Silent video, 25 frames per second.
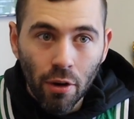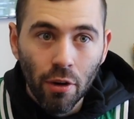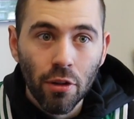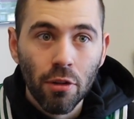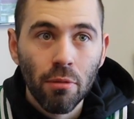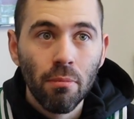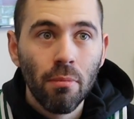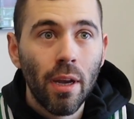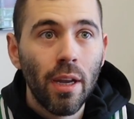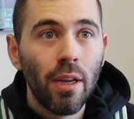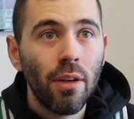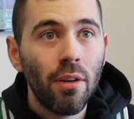
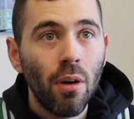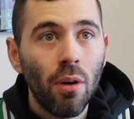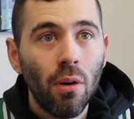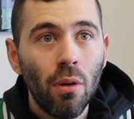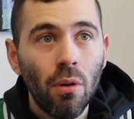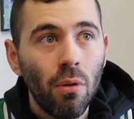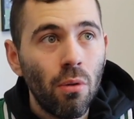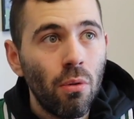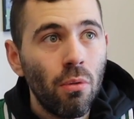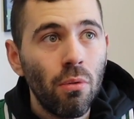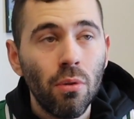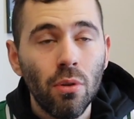You may
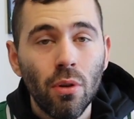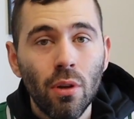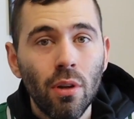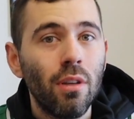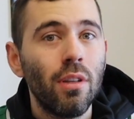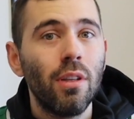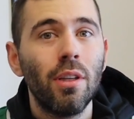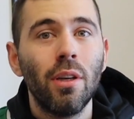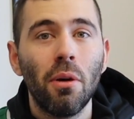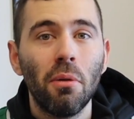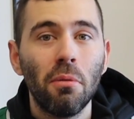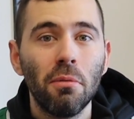know
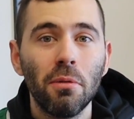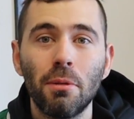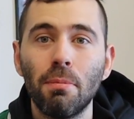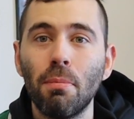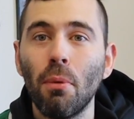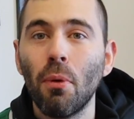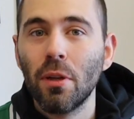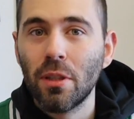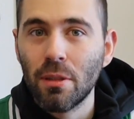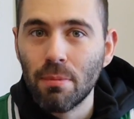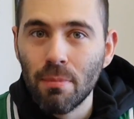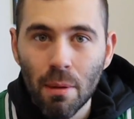
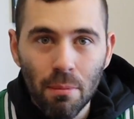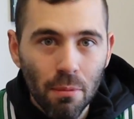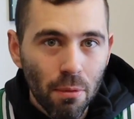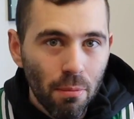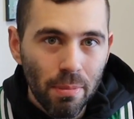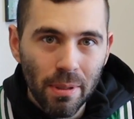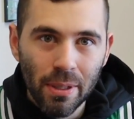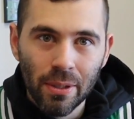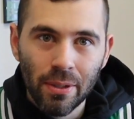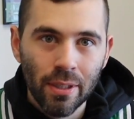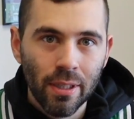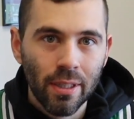sports
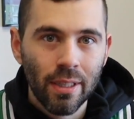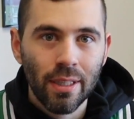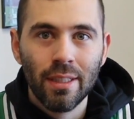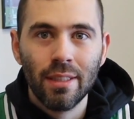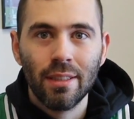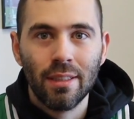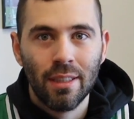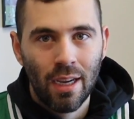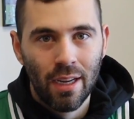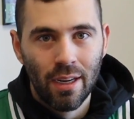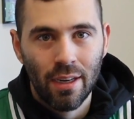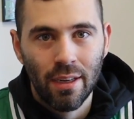memorabilia
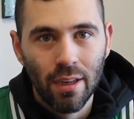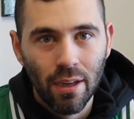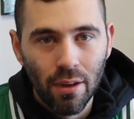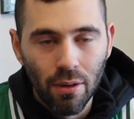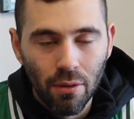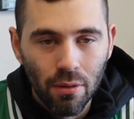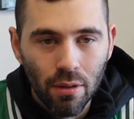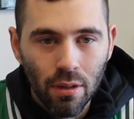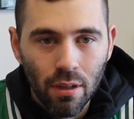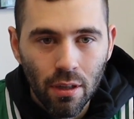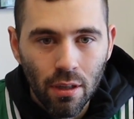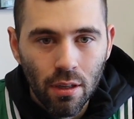inside and
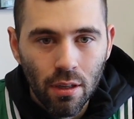out.